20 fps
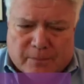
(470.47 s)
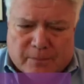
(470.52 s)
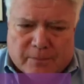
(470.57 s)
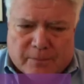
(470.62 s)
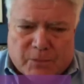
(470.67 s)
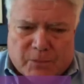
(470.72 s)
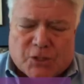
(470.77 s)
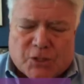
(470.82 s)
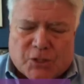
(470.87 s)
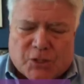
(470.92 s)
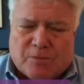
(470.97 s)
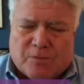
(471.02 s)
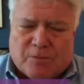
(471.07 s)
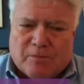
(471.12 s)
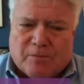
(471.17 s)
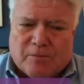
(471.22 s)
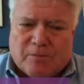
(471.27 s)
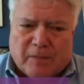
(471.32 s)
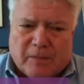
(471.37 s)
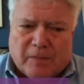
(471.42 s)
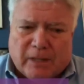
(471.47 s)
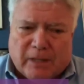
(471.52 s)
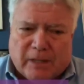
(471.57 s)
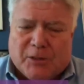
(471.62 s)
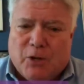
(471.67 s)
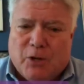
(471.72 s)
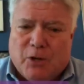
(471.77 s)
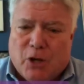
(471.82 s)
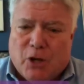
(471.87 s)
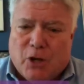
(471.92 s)
just let
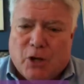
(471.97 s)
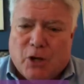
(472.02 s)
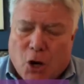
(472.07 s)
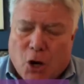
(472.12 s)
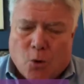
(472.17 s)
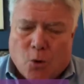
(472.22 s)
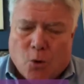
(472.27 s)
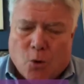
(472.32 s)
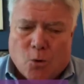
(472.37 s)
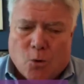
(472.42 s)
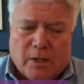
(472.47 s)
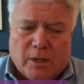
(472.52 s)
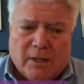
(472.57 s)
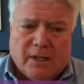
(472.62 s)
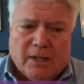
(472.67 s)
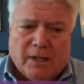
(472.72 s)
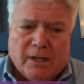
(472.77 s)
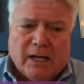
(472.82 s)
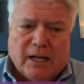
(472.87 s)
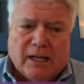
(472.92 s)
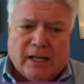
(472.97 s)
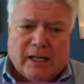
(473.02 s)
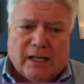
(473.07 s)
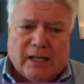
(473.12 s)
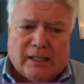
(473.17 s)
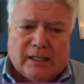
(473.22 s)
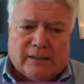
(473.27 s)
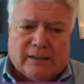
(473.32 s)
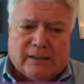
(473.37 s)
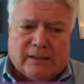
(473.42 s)
them know
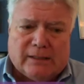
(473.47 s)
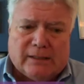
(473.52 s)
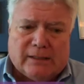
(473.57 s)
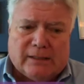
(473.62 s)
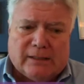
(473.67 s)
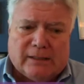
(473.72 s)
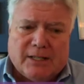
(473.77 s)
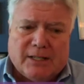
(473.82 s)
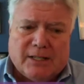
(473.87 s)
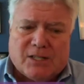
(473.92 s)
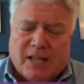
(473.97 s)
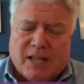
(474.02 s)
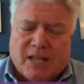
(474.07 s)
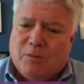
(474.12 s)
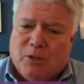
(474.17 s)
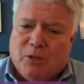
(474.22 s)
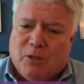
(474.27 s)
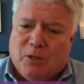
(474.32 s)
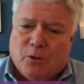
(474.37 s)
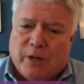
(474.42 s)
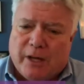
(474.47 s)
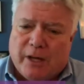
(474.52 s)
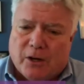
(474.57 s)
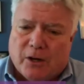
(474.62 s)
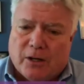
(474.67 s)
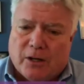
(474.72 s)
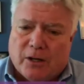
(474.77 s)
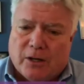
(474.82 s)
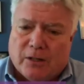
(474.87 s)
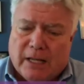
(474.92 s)
that it's safe to be who
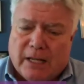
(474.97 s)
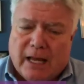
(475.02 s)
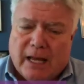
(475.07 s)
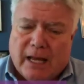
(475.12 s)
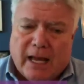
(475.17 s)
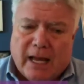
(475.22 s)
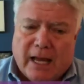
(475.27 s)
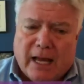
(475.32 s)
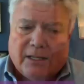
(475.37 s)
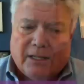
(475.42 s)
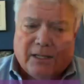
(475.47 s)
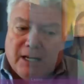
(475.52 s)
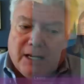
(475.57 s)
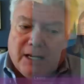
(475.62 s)
they are. And